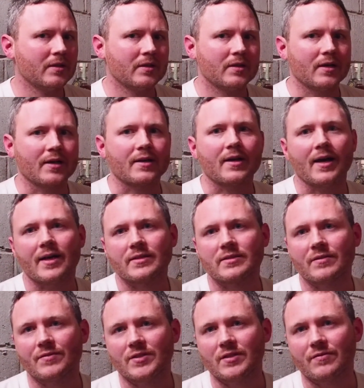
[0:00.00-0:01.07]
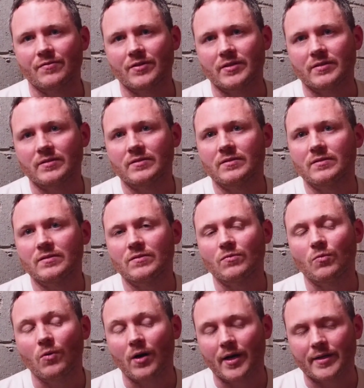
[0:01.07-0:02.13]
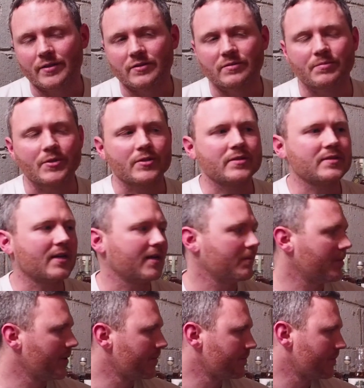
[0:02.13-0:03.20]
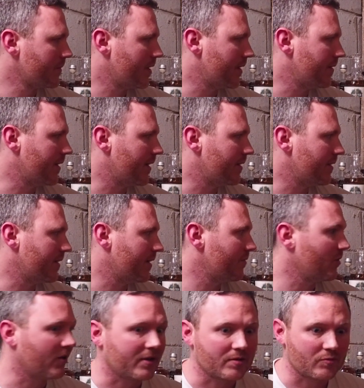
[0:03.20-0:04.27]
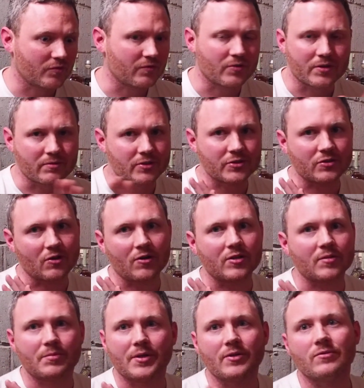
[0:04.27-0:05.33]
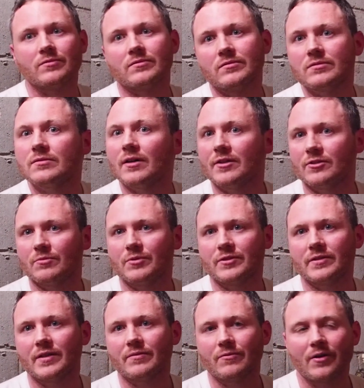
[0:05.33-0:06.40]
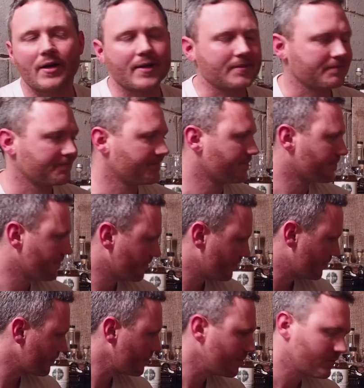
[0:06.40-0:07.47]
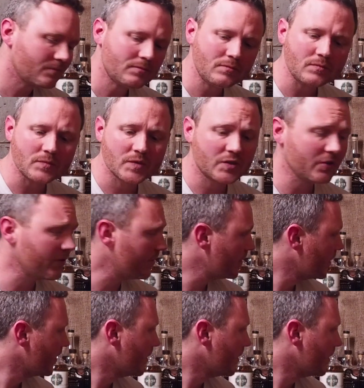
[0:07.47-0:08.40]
a cask of a different wine or spirit type. And then you have lot number 40, which is all about 100% rye. So